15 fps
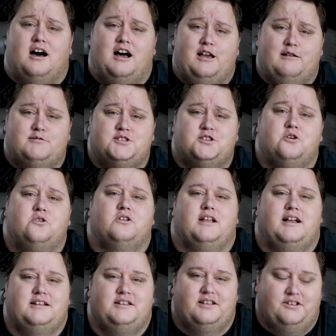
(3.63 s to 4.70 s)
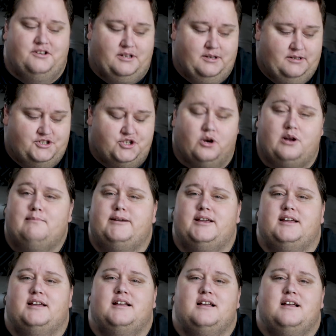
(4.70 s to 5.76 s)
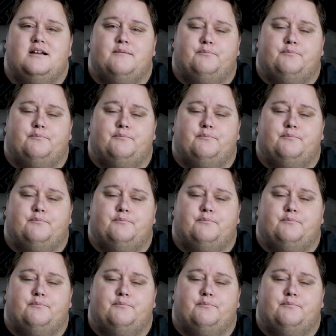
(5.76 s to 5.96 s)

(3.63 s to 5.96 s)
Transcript: I am so glad that you can join me.